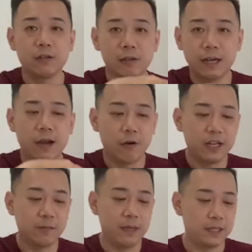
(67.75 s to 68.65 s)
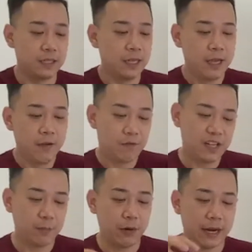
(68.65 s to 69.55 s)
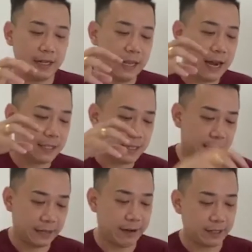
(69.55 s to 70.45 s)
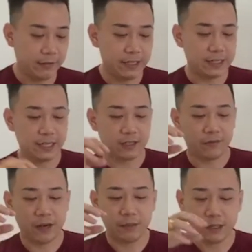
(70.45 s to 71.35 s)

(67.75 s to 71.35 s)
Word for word: Lookalike audience means Facebook analyze the characteristics of them,